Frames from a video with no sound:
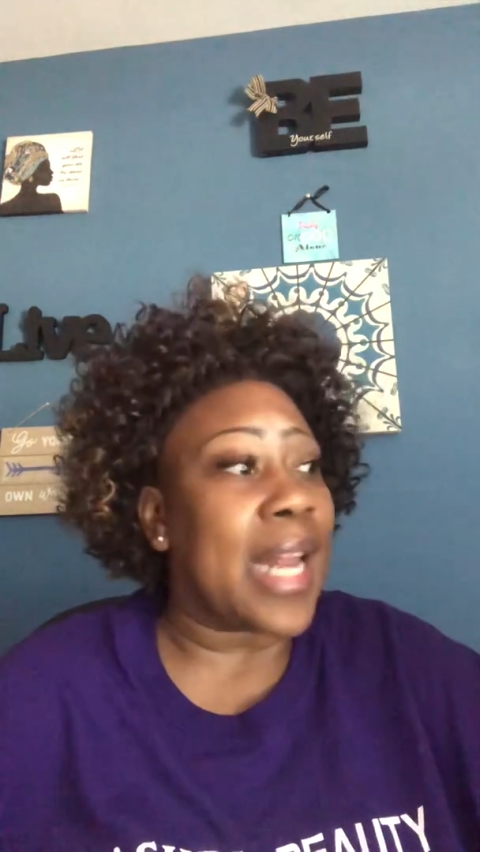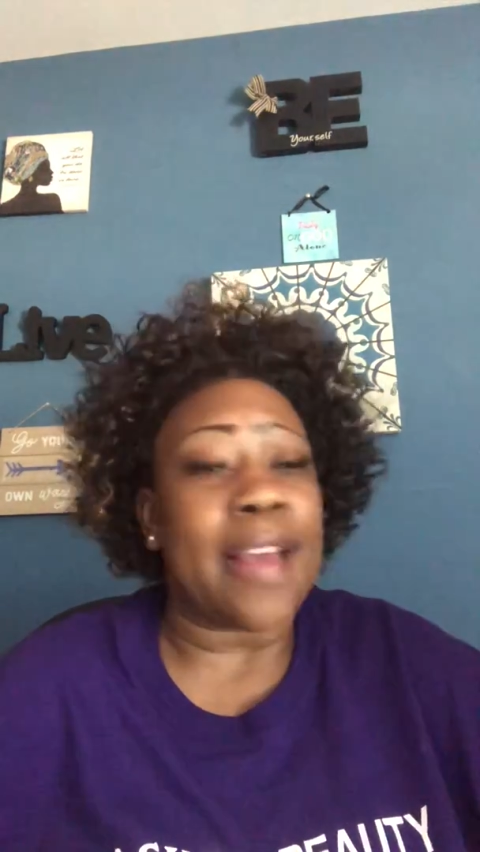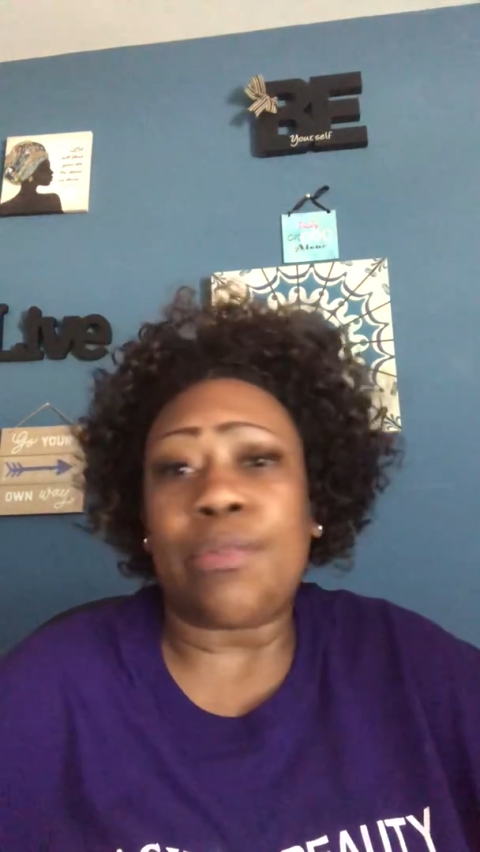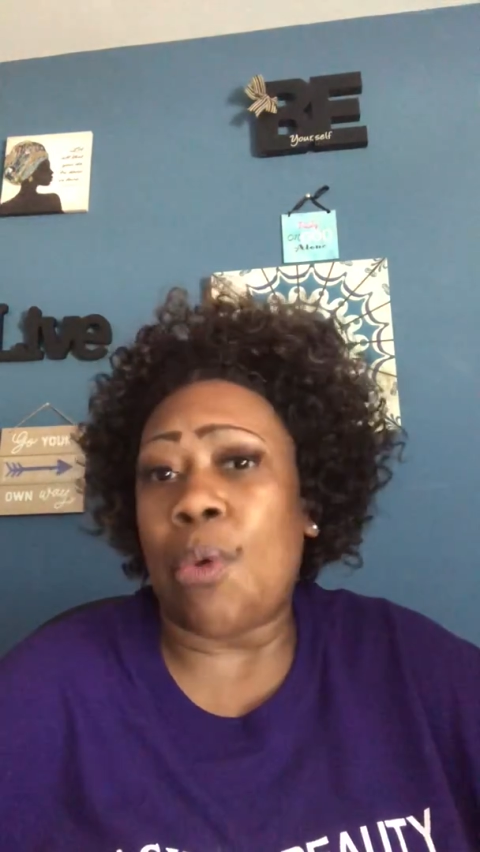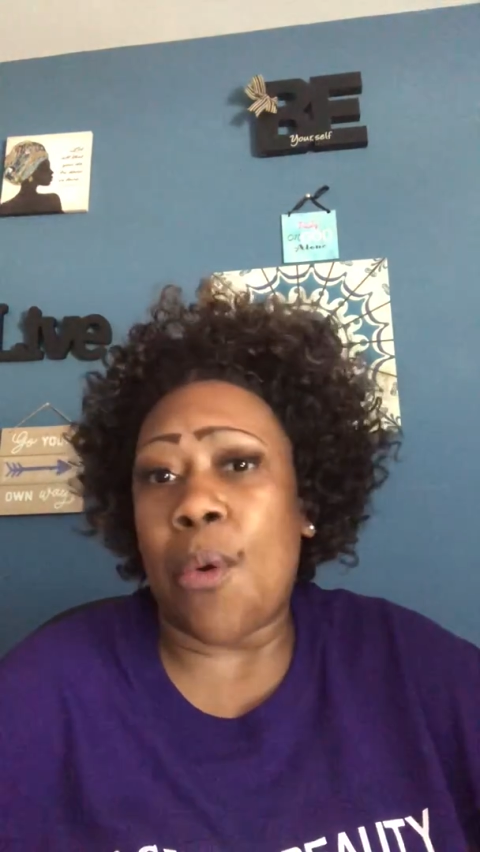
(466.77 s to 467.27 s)

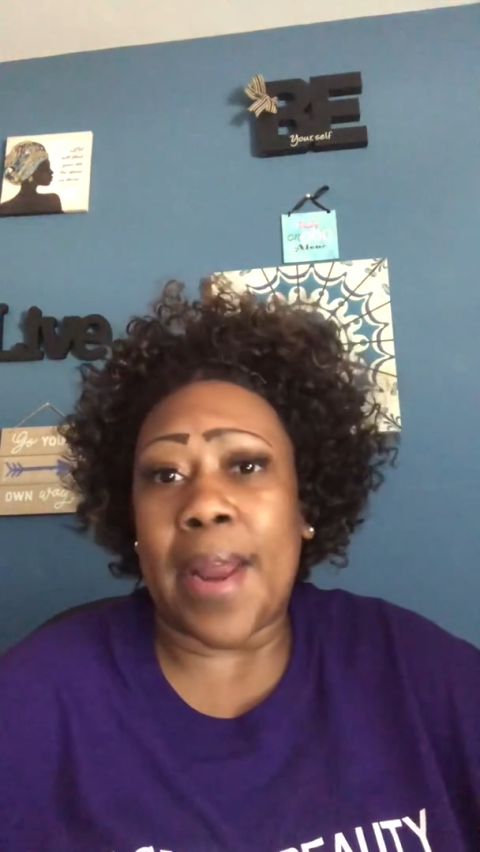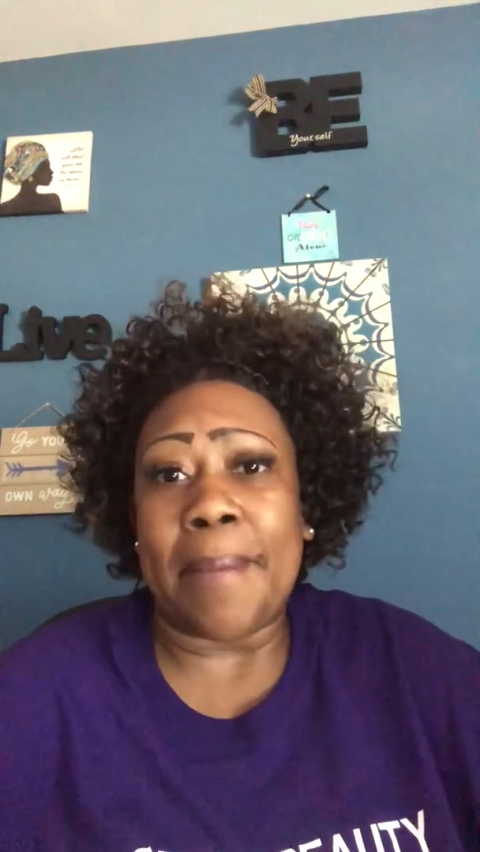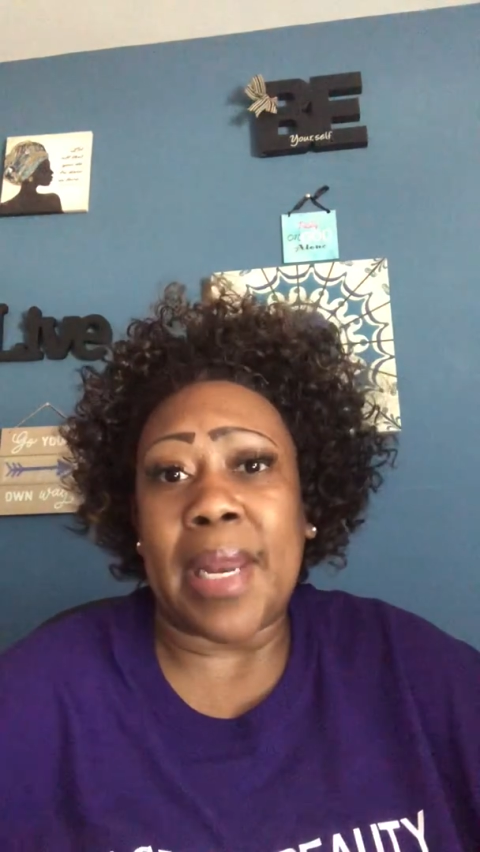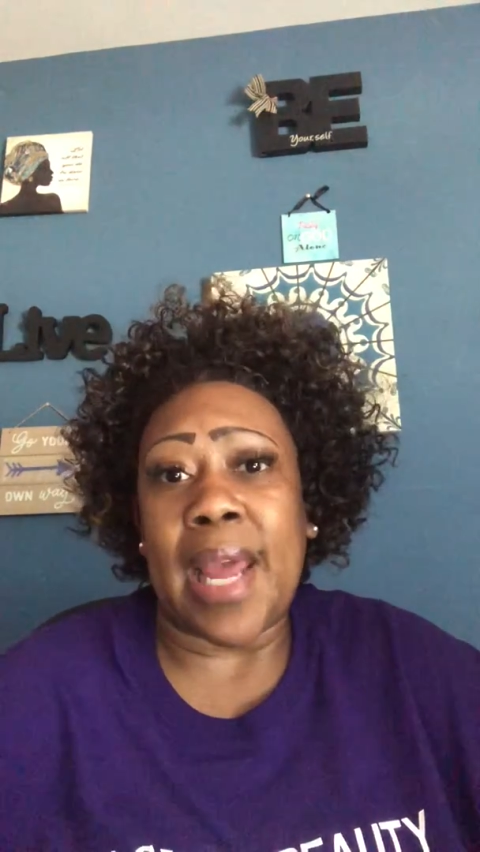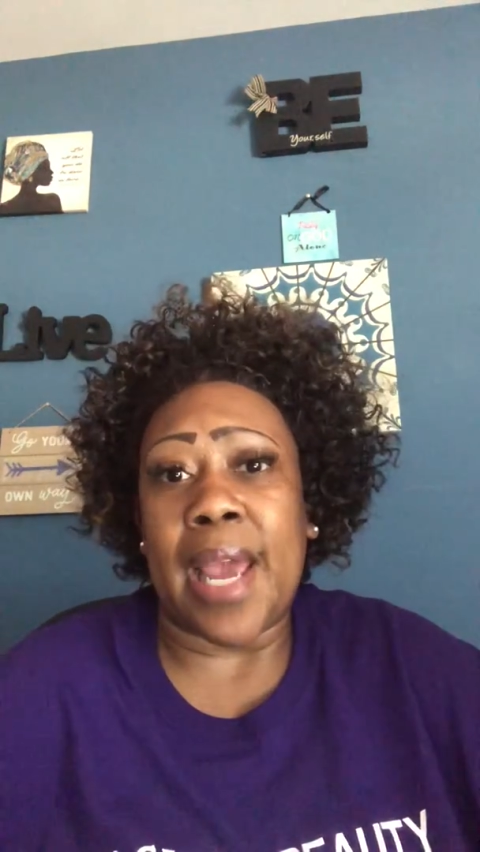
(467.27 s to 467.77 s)
life throwing
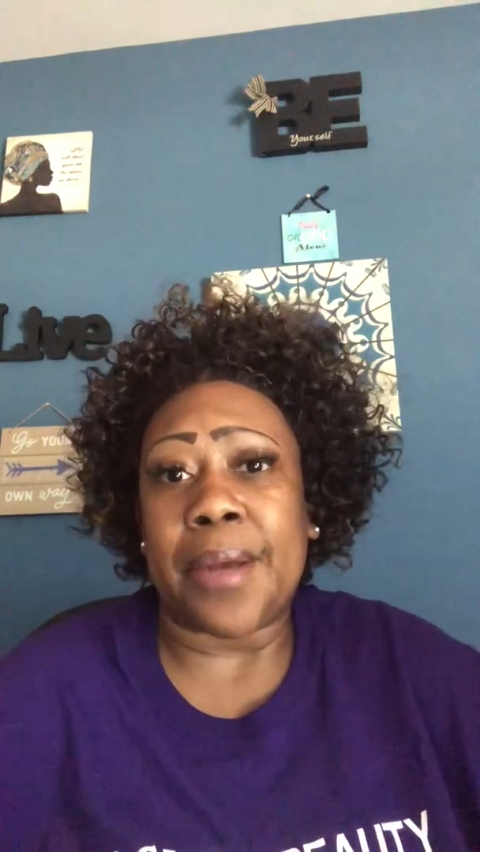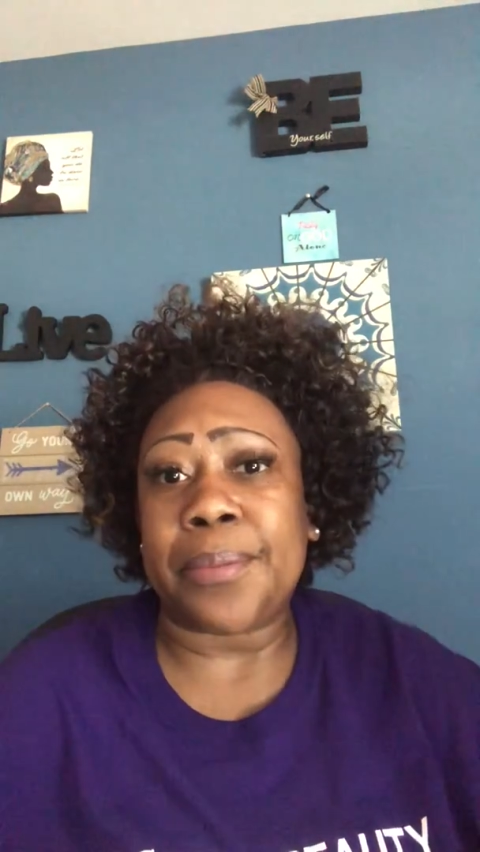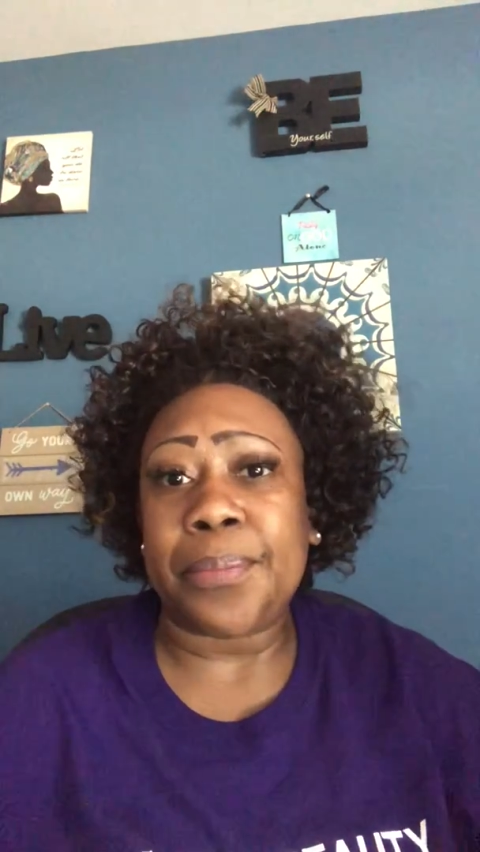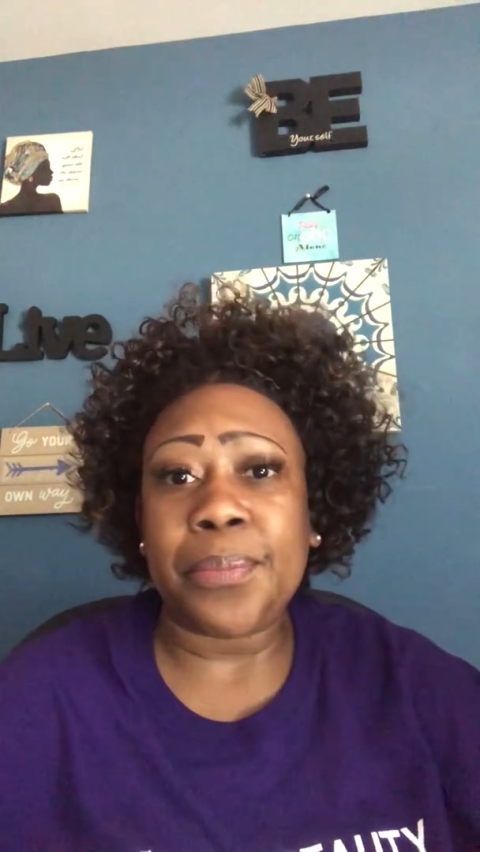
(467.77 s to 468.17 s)
at me now?